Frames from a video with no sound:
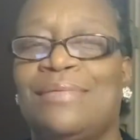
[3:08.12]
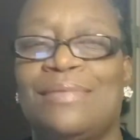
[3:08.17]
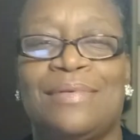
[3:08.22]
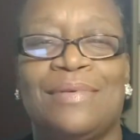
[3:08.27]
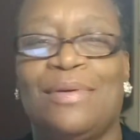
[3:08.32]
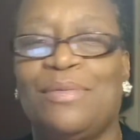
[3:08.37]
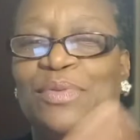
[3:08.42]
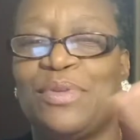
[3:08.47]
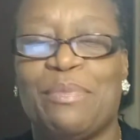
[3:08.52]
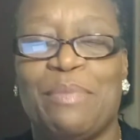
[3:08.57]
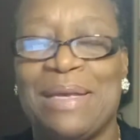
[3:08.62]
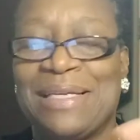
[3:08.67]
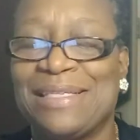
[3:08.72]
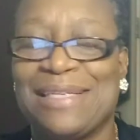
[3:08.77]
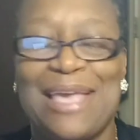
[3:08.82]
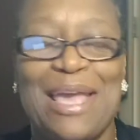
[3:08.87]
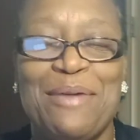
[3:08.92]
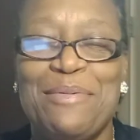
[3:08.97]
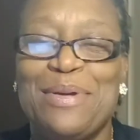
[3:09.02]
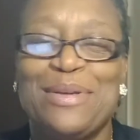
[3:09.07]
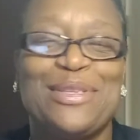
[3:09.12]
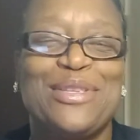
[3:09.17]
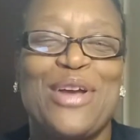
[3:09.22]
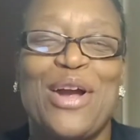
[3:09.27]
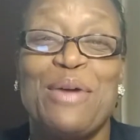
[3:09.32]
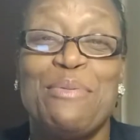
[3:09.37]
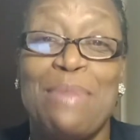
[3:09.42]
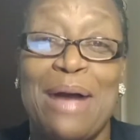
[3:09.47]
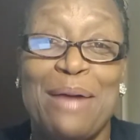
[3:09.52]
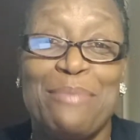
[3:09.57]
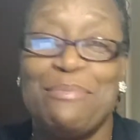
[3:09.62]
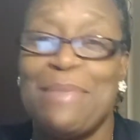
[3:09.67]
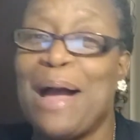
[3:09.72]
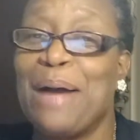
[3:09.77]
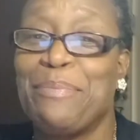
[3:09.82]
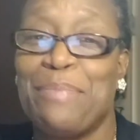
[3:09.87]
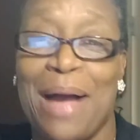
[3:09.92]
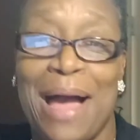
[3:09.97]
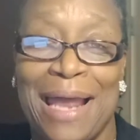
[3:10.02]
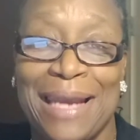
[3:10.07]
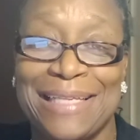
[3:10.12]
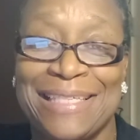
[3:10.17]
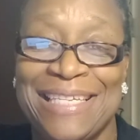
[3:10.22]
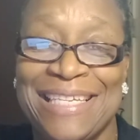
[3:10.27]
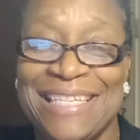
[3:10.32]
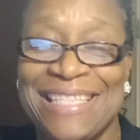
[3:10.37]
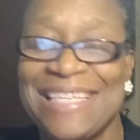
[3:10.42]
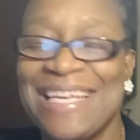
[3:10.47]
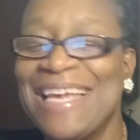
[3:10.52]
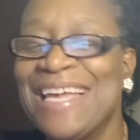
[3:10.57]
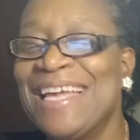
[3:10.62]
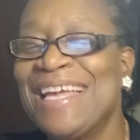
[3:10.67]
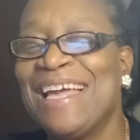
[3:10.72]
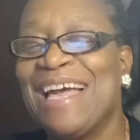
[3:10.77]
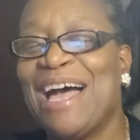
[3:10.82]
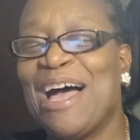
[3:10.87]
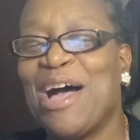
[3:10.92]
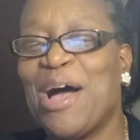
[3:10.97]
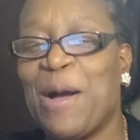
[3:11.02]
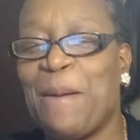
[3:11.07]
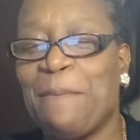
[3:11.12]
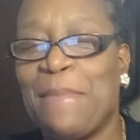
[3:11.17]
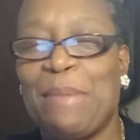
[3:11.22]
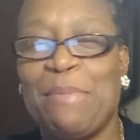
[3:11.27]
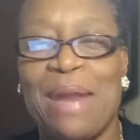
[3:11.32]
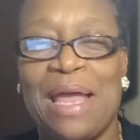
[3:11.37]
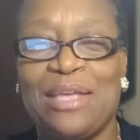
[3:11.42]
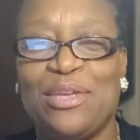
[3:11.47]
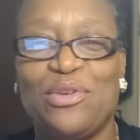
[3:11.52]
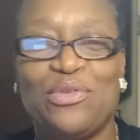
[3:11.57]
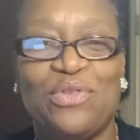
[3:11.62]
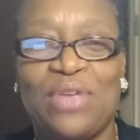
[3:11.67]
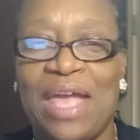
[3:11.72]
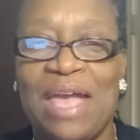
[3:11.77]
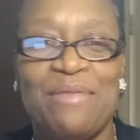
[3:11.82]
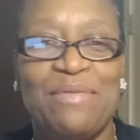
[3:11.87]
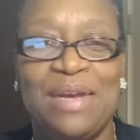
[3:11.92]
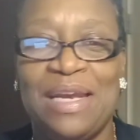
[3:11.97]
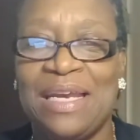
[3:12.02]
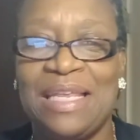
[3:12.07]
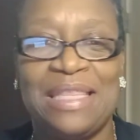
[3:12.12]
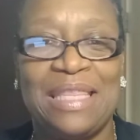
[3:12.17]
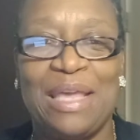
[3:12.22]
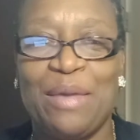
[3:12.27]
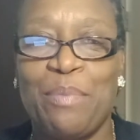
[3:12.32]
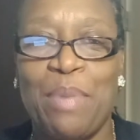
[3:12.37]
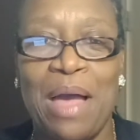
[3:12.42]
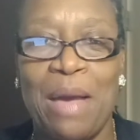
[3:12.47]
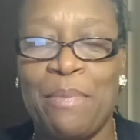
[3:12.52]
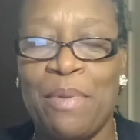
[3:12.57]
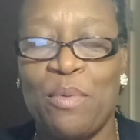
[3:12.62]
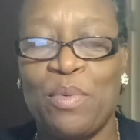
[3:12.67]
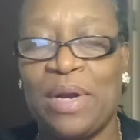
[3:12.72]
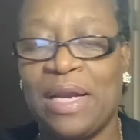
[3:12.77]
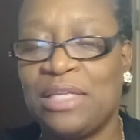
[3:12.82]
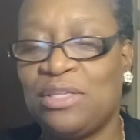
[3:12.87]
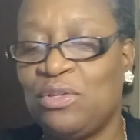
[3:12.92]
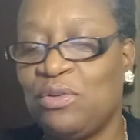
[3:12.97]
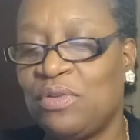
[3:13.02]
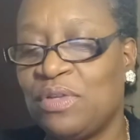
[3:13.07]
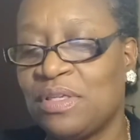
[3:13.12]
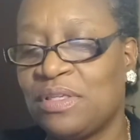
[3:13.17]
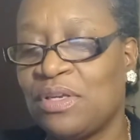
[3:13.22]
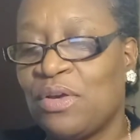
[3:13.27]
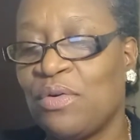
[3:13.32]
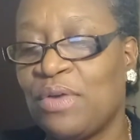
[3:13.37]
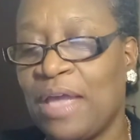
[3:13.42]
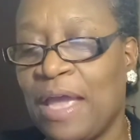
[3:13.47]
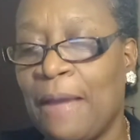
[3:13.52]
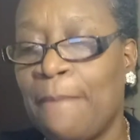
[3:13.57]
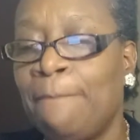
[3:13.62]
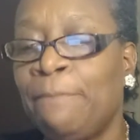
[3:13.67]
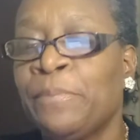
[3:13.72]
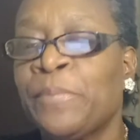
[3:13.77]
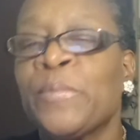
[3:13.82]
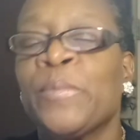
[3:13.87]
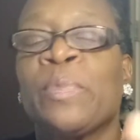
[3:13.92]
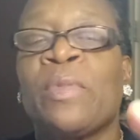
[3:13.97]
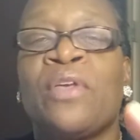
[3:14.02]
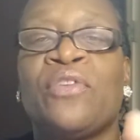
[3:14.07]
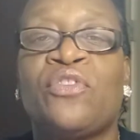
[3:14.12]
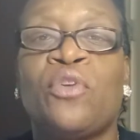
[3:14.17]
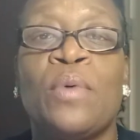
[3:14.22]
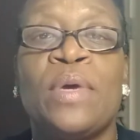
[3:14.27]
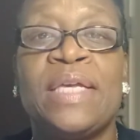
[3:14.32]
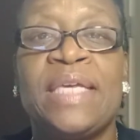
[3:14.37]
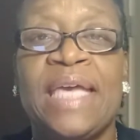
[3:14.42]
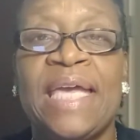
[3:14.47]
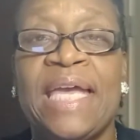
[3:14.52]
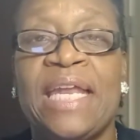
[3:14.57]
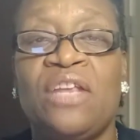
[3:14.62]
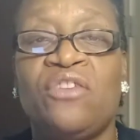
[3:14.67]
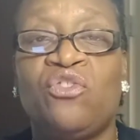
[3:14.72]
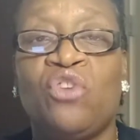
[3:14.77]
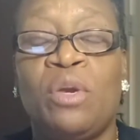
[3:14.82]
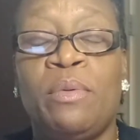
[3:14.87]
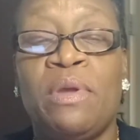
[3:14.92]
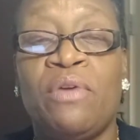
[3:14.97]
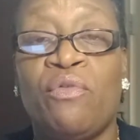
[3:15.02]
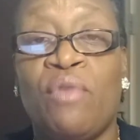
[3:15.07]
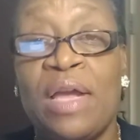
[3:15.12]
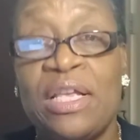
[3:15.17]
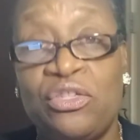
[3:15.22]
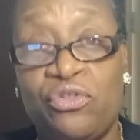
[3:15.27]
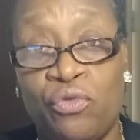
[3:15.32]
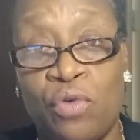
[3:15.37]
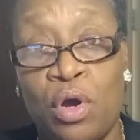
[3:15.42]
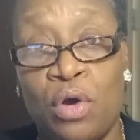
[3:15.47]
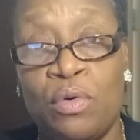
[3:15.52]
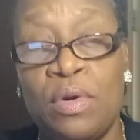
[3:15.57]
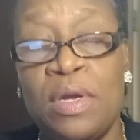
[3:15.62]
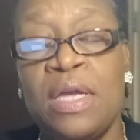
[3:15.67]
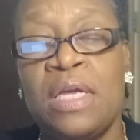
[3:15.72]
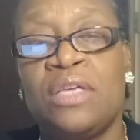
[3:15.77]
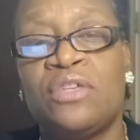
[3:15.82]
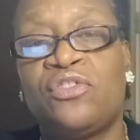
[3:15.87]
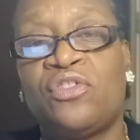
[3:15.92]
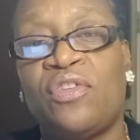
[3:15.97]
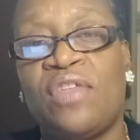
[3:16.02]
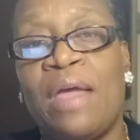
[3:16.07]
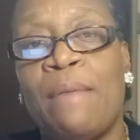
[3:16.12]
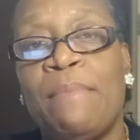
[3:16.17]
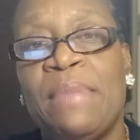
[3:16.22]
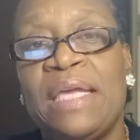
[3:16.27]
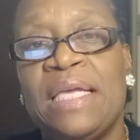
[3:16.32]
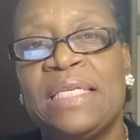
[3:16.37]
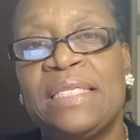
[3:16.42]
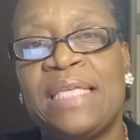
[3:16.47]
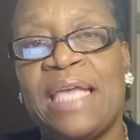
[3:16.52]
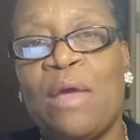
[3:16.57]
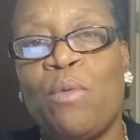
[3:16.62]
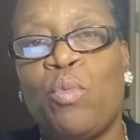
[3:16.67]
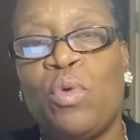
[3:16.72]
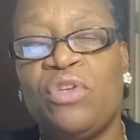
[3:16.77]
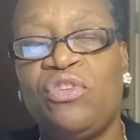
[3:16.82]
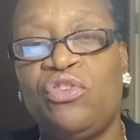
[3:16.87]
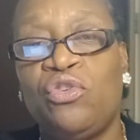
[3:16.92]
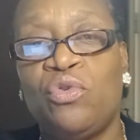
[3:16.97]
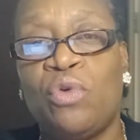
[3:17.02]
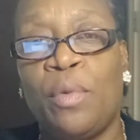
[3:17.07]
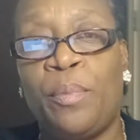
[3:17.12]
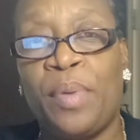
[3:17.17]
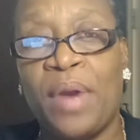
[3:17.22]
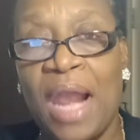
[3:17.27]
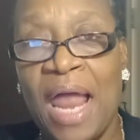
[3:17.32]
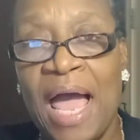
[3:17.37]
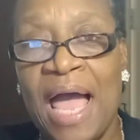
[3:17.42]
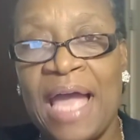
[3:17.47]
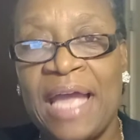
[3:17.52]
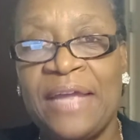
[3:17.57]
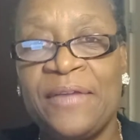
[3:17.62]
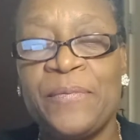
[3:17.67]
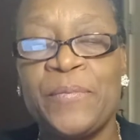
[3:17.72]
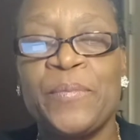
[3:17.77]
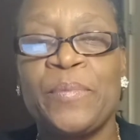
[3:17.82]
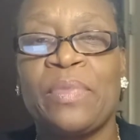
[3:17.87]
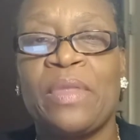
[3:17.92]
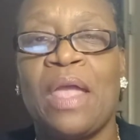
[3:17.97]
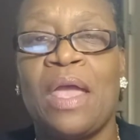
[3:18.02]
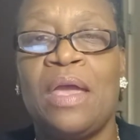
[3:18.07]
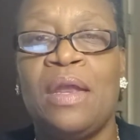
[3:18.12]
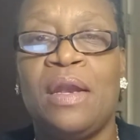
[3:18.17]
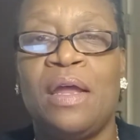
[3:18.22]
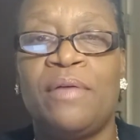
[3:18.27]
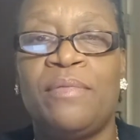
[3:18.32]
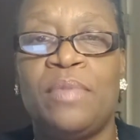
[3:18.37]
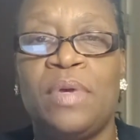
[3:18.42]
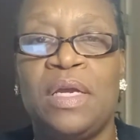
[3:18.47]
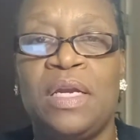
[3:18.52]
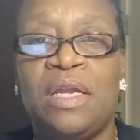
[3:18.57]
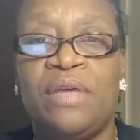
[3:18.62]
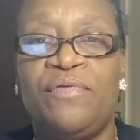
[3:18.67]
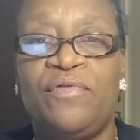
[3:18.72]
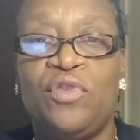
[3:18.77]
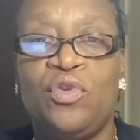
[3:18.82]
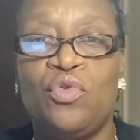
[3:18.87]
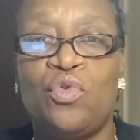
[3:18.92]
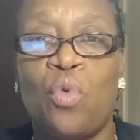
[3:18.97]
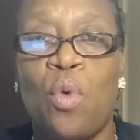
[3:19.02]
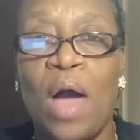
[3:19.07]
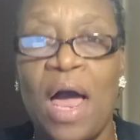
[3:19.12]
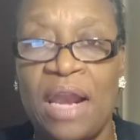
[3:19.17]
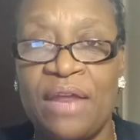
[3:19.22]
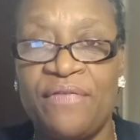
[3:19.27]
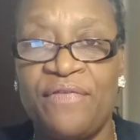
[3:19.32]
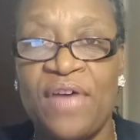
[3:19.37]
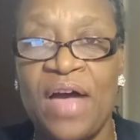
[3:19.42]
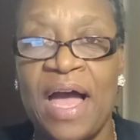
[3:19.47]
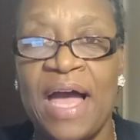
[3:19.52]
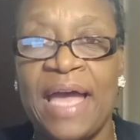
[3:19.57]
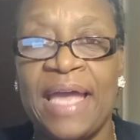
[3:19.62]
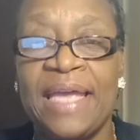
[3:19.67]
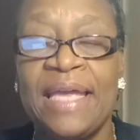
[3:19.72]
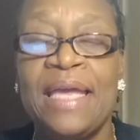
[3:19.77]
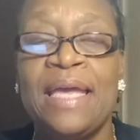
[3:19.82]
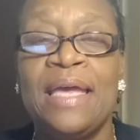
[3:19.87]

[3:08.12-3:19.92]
it was a message. Sorry, my apologies. I'm not used to having anything pop up when I do this. Okay, so again, it's going to be retro. So that means that when you apply and if you qualify,